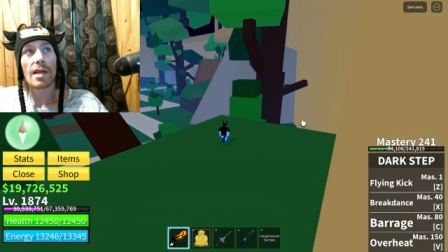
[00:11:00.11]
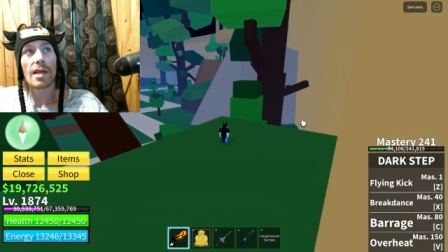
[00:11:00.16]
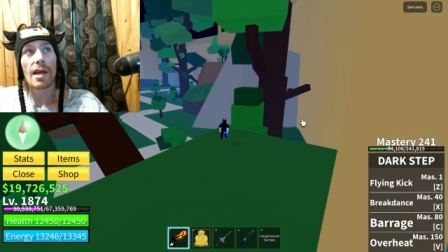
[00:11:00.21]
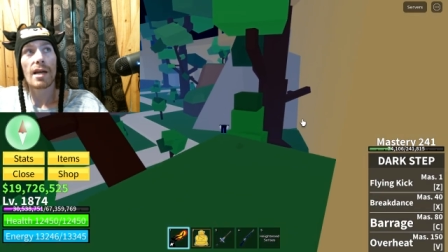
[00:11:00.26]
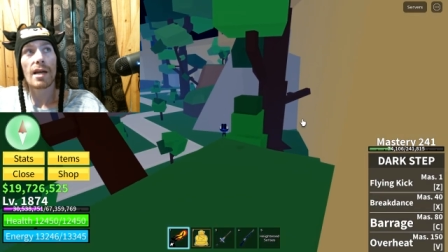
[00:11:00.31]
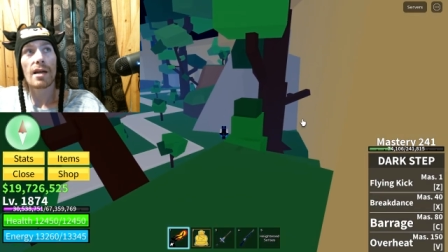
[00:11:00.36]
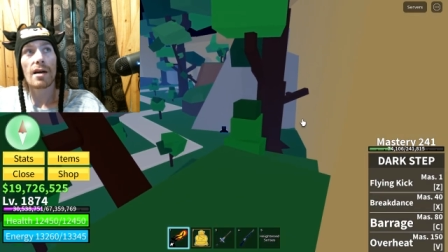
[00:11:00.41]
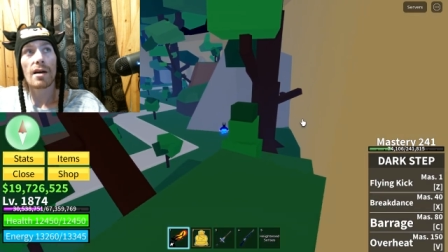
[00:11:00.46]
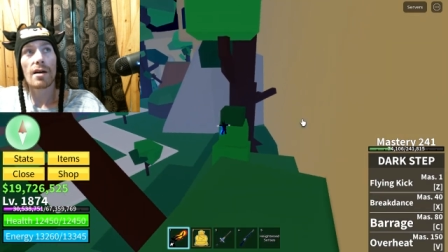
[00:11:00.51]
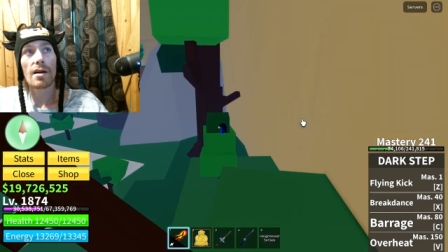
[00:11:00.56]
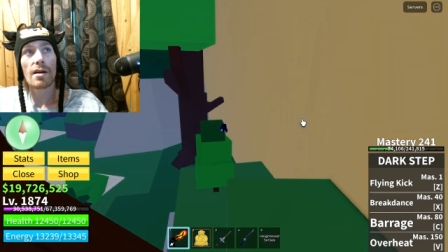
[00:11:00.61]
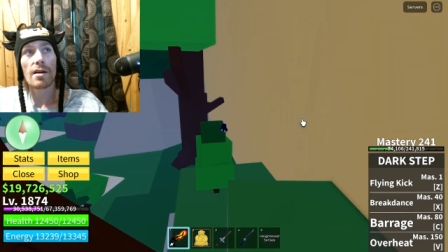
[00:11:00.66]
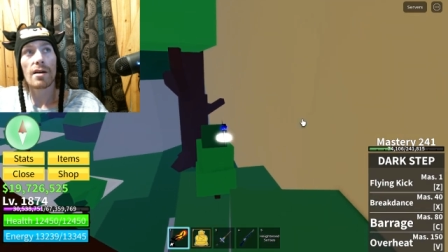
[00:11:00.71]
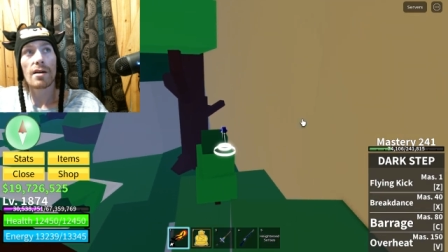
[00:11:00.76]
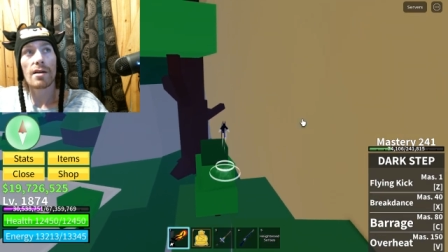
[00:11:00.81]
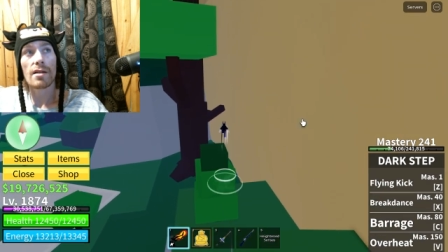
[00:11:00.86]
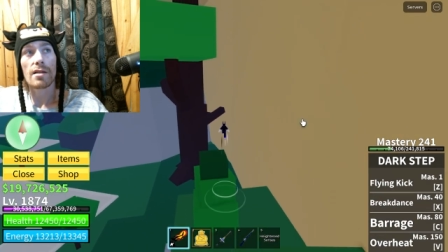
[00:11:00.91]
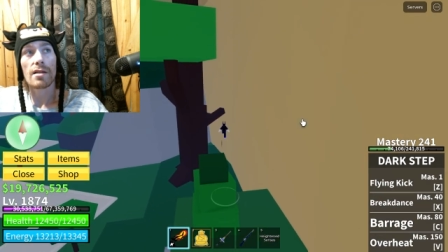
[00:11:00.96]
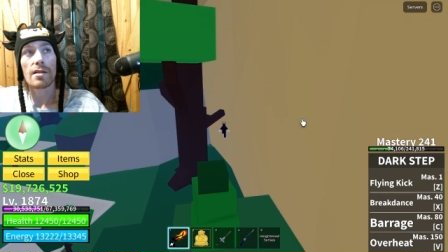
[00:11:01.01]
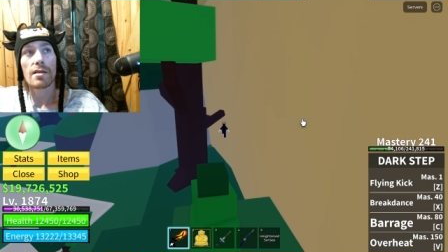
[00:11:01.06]
at
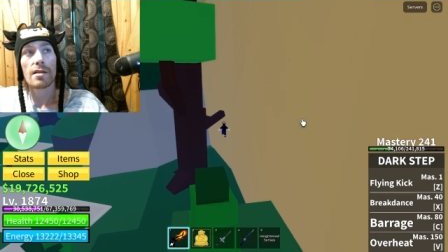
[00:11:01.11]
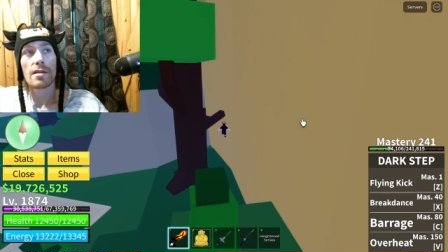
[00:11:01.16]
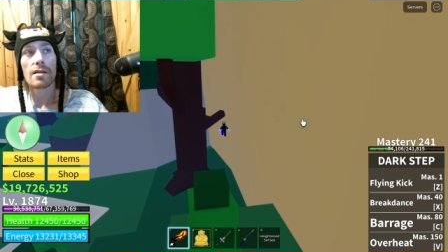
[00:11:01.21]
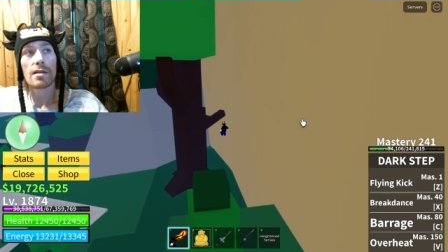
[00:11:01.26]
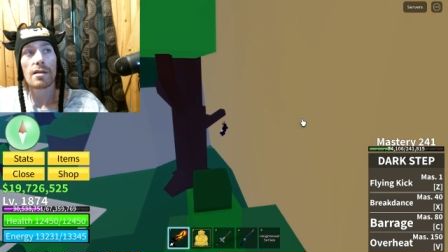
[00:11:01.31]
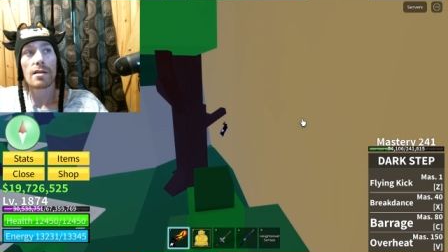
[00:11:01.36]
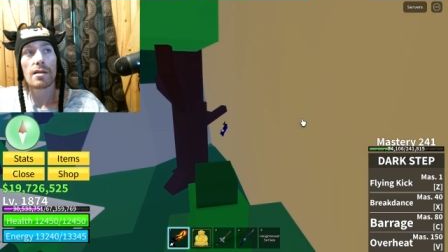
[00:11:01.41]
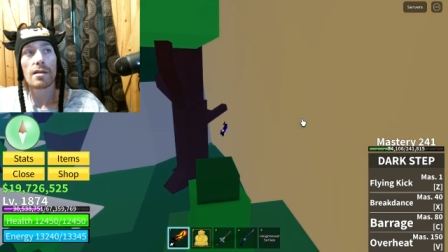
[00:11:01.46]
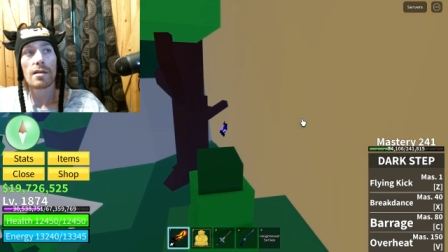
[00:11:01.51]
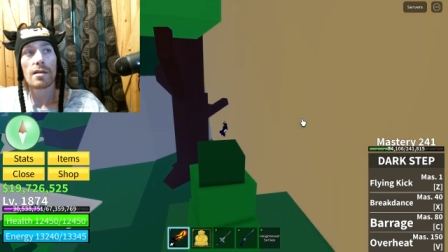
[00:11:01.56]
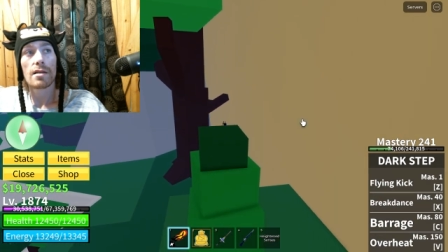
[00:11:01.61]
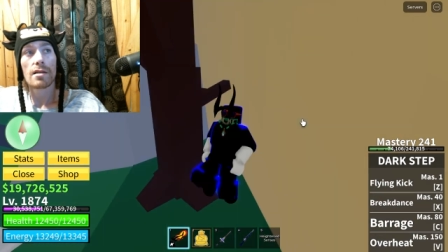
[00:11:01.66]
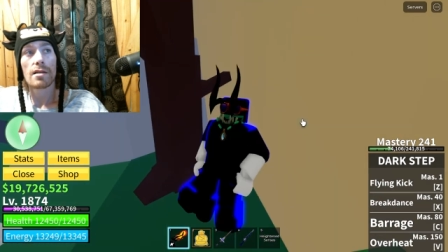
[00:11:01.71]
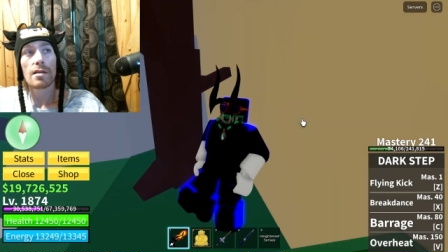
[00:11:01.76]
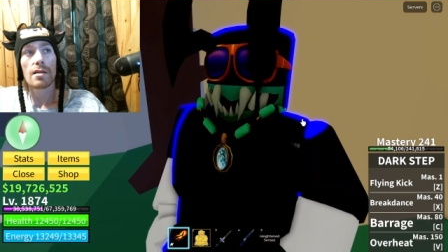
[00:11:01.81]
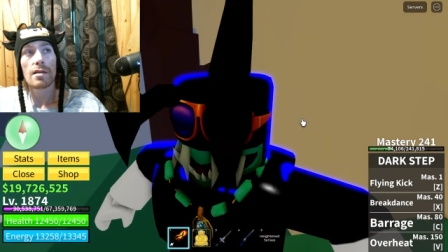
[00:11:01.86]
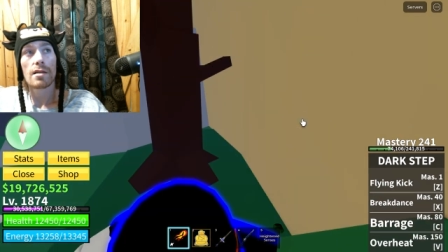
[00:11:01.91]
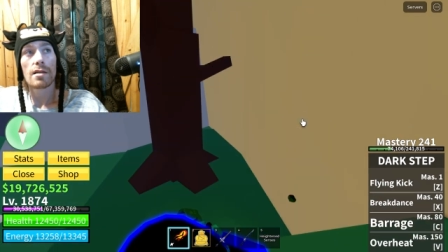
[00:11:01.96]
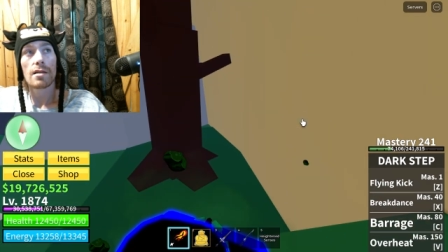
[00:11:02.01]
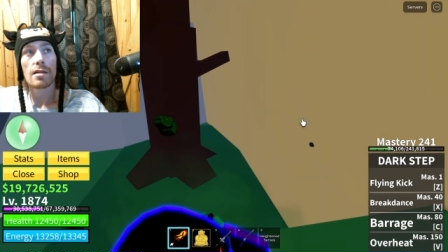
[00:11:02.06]
all.
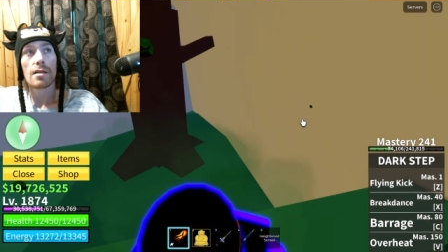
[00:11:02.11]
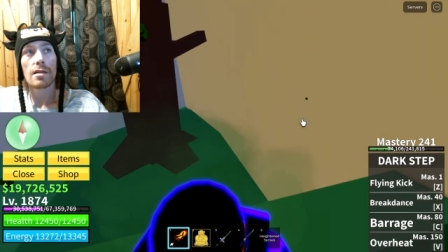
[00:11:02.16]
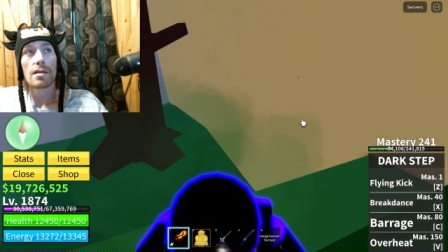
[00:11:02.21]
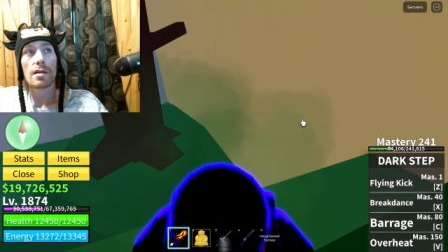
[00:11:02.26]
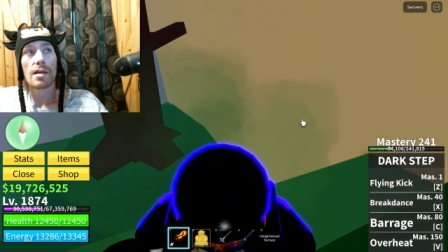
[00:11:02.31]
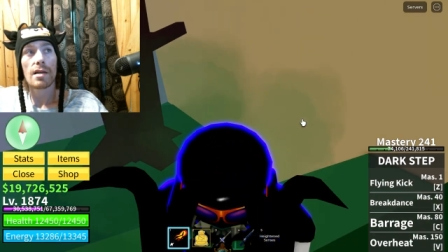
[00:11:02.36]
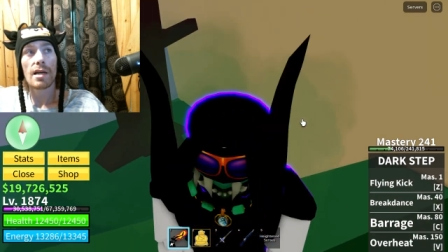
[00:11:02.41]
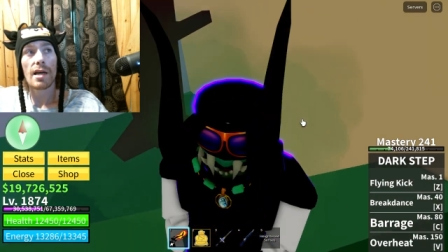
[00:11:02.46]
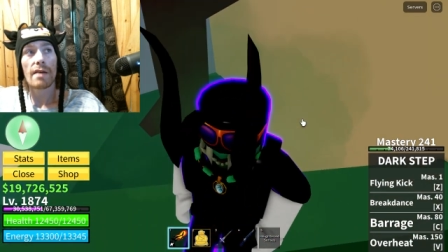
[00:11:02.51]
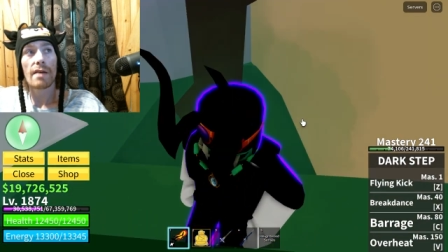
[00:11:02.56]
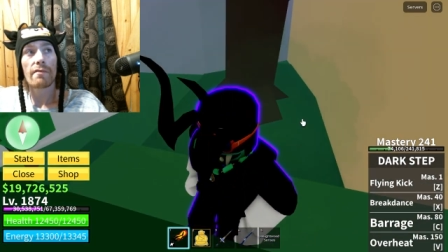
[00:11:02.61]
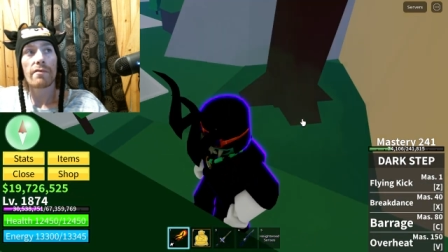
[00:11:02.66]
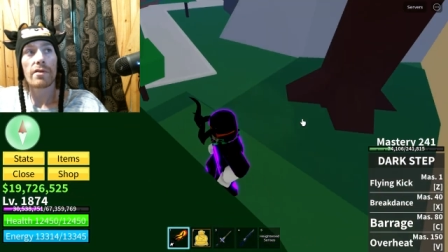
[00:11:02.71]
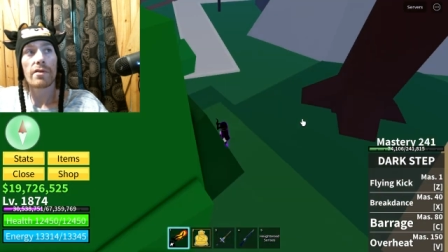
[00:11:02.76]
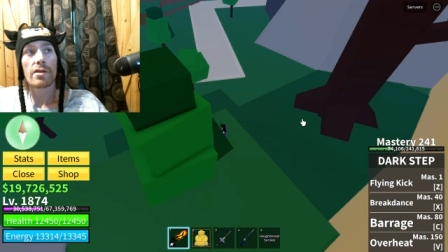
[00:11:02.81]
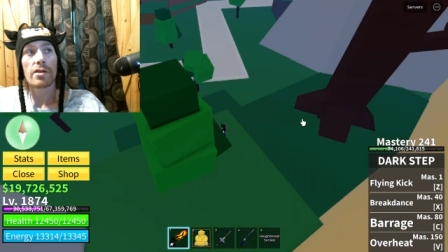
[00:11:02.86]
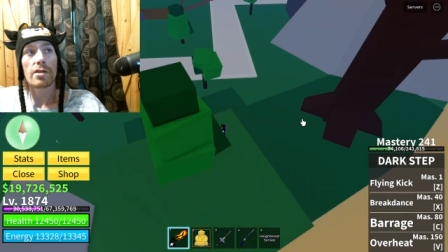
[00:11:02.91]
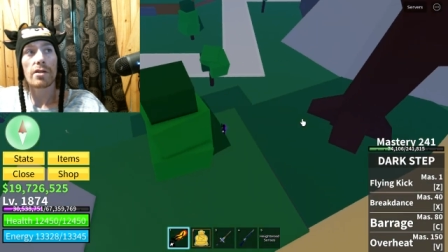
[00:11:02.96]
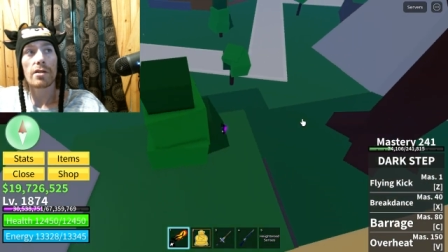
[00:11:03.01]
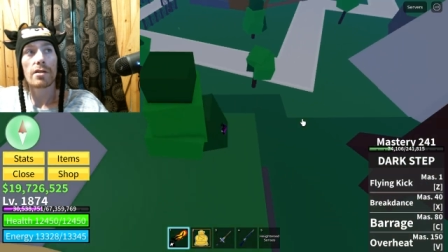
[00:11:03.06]

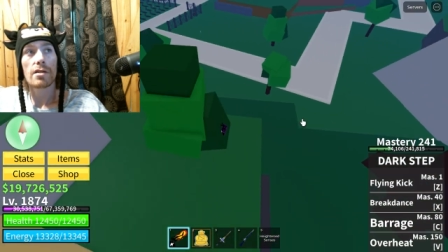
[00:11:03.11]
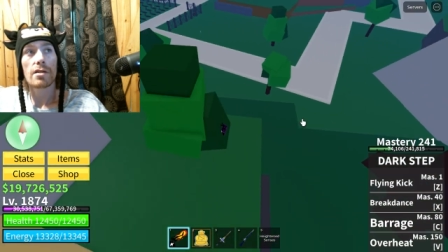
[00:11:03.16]
Ever.